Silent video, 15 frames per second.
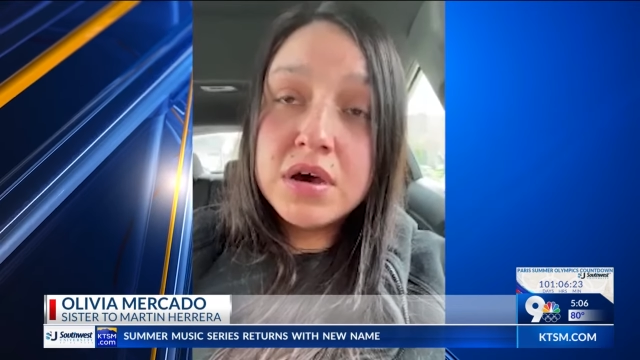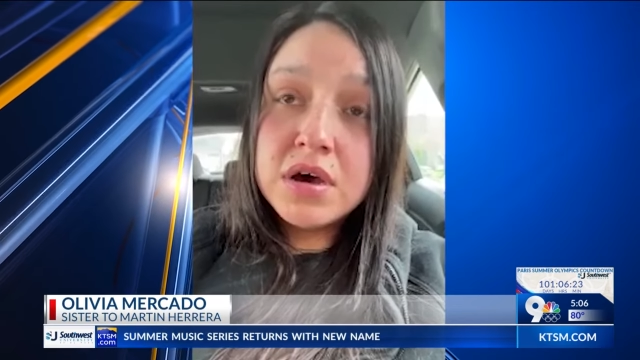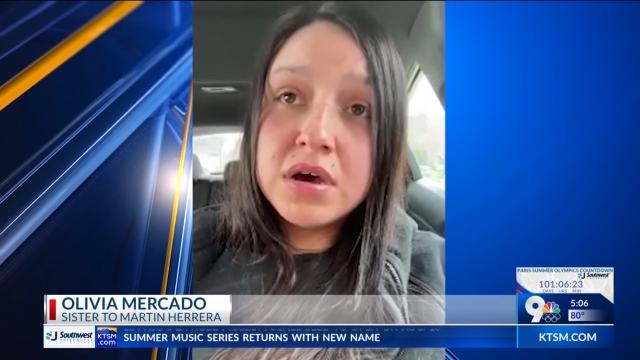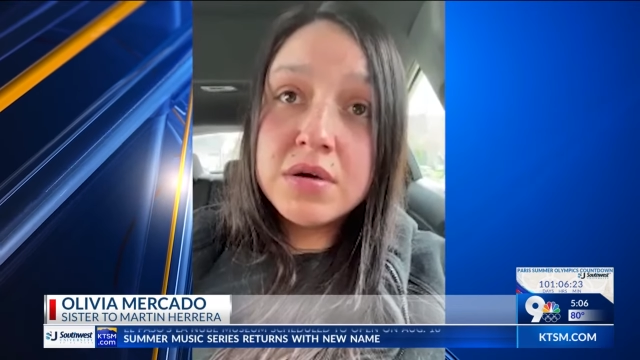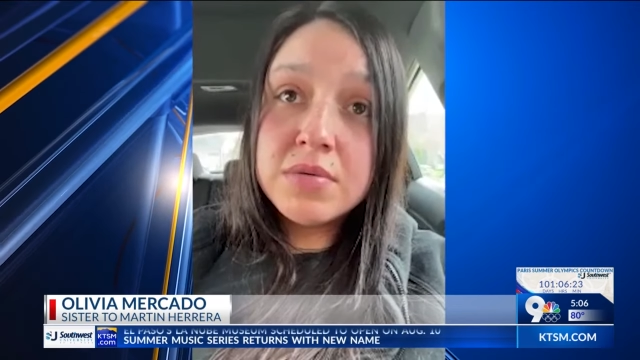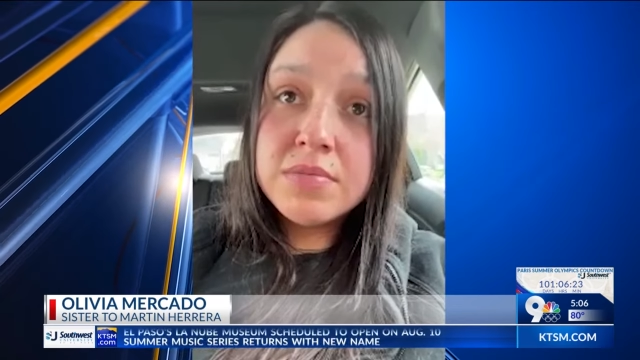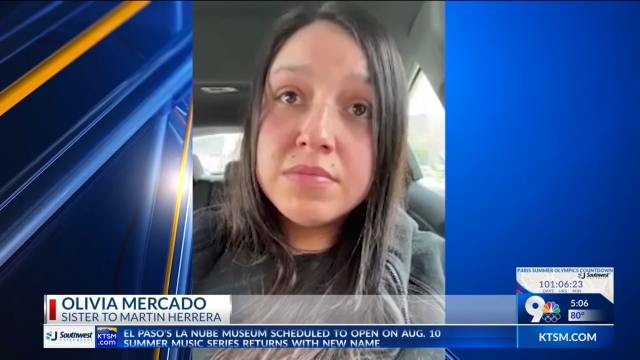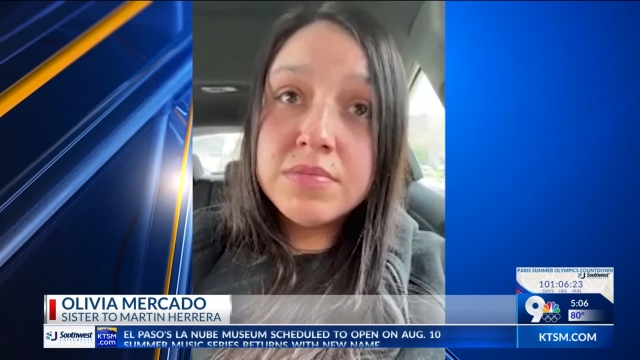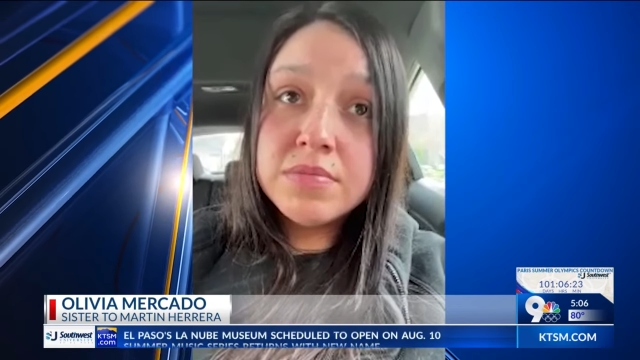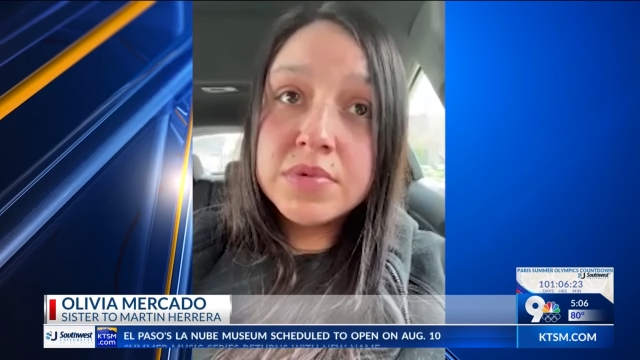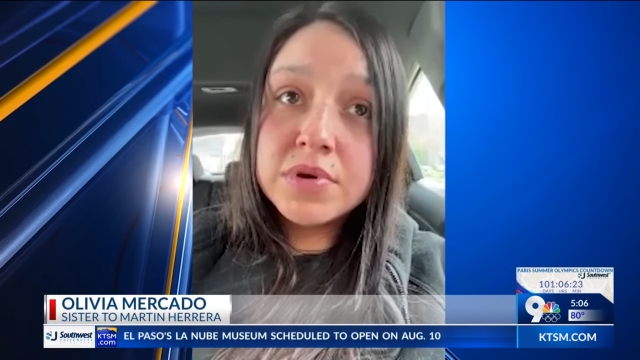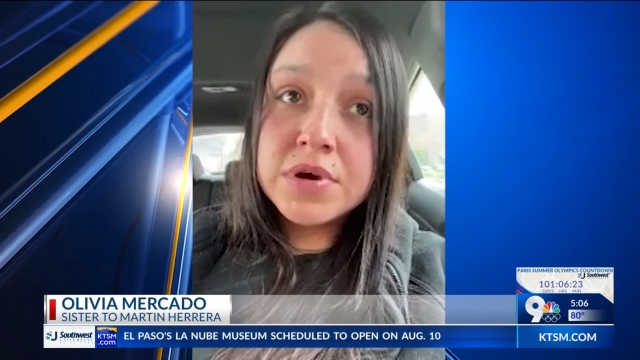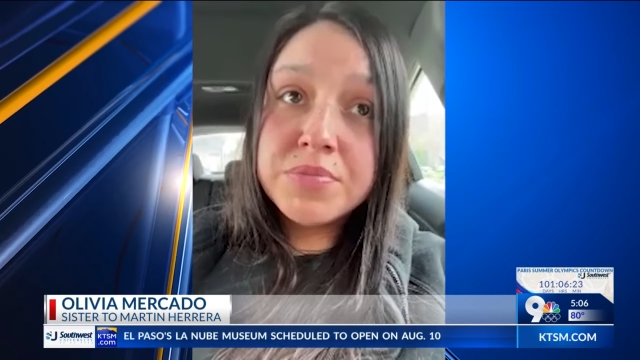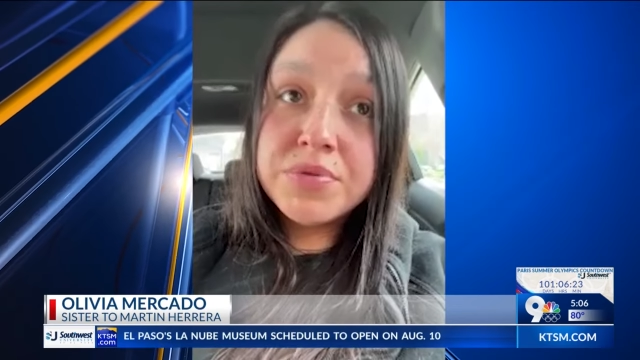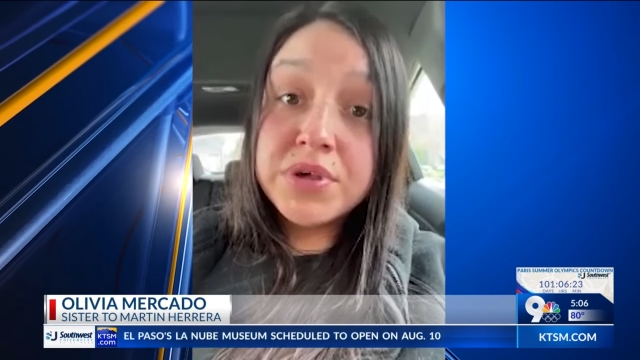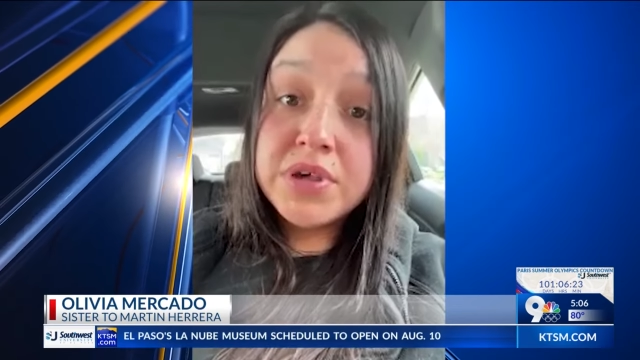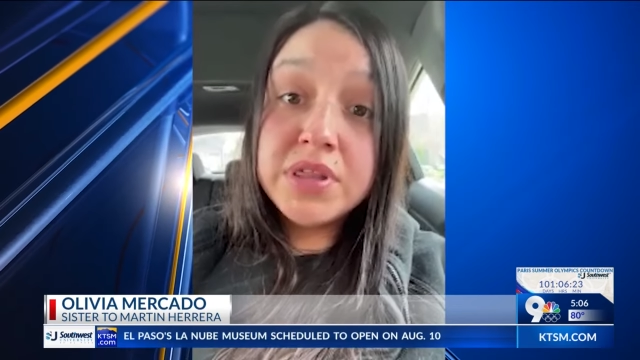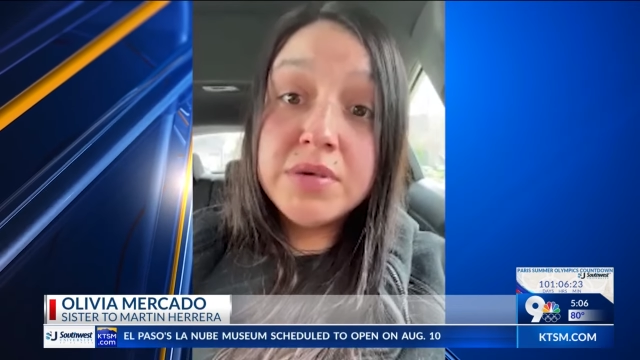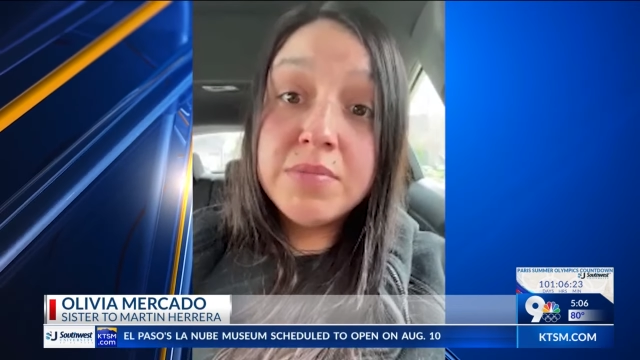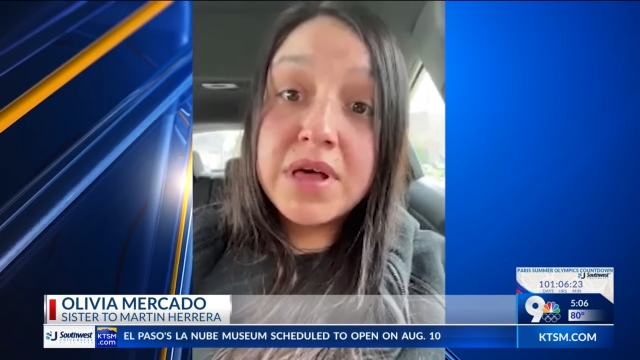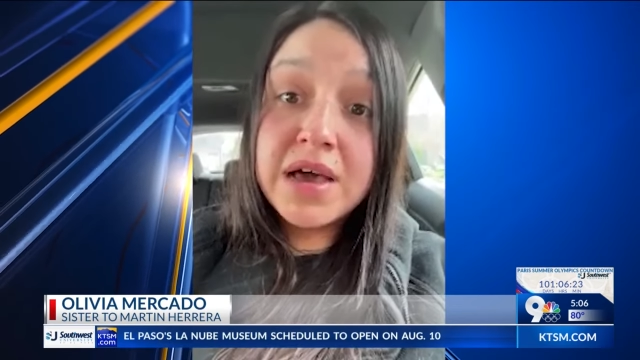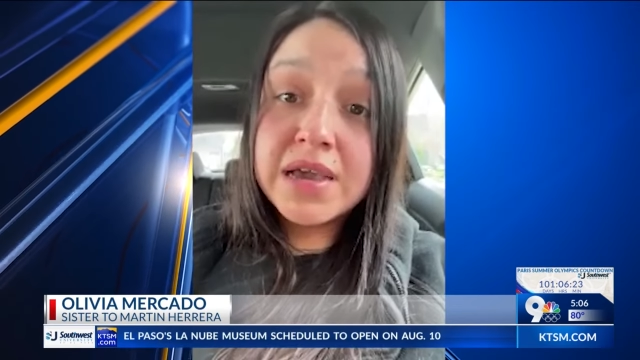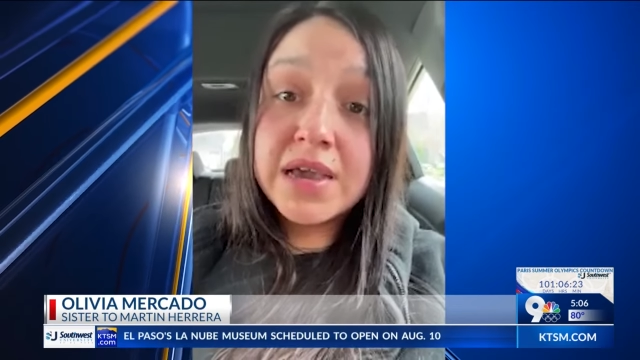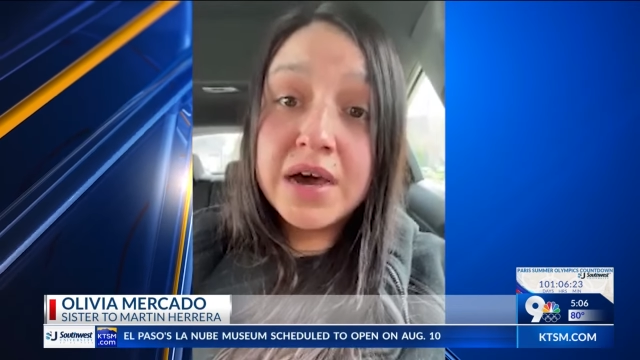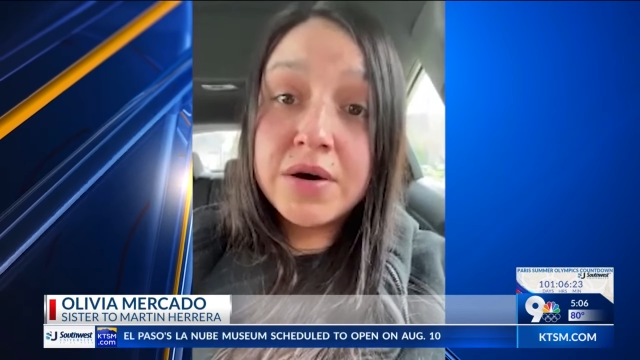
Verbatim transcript: um completely black